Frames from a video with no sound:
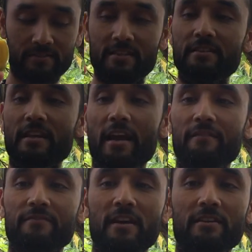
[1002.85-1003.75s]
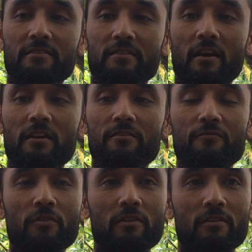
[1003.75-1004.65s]
Didn't have that
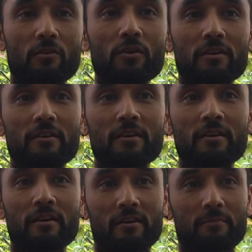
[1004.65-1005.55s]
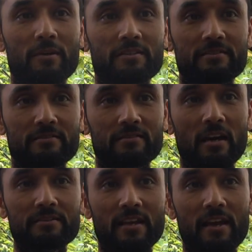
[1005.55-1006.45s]
colorful look, uh, but
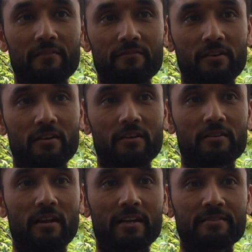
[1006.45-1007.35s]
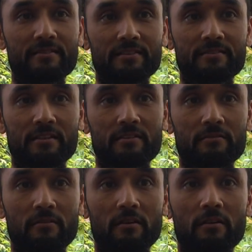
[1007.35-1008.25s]
does have a nice
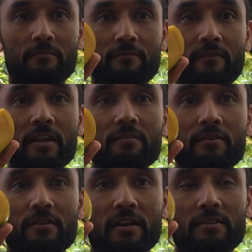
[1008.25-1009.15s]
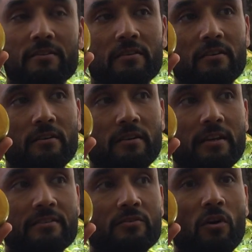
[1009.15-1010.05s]
tasting um, flavor that uh,
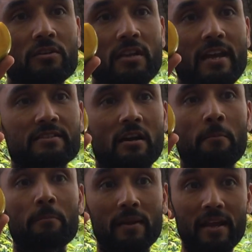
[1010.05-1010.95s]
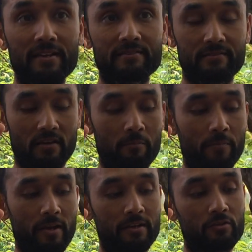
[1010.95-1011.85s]
is not as complex
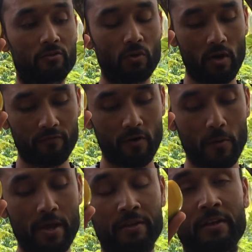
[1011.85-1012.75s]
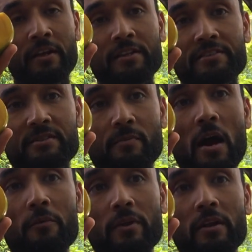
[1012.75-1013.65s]
compared to Dwarf Hawaiian and ST
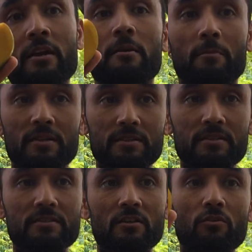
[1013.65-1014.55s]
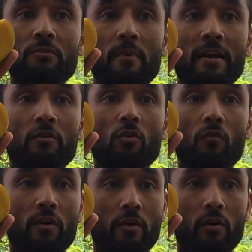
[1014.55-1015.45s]
Maui, but it is a good mango
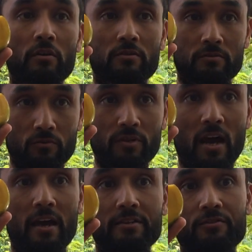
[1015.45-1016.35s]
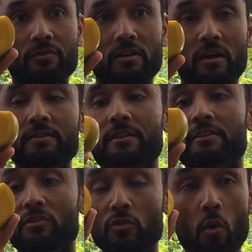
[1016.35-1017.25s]
overall good high sugar content
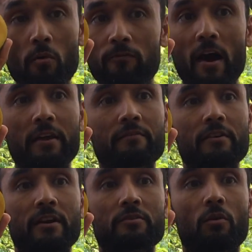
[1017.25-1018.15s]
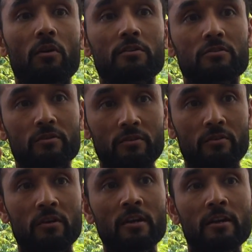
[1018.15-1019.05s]
no fiber at all so you
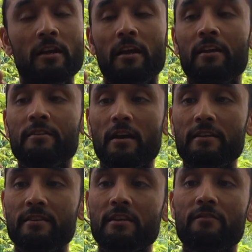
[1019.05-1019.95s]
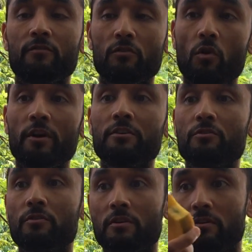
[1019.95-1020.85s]
know and I think if you go
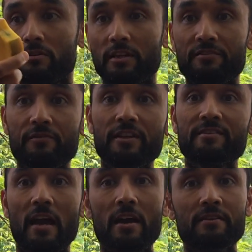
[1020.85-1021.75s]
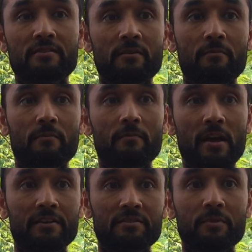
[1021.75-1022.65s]
into the tree size and
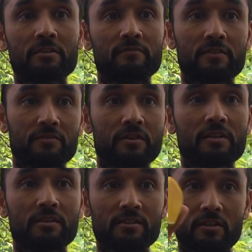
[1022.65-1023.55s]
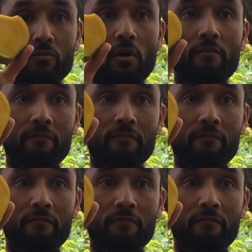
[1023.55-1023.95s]
management of the tree it is a dwarf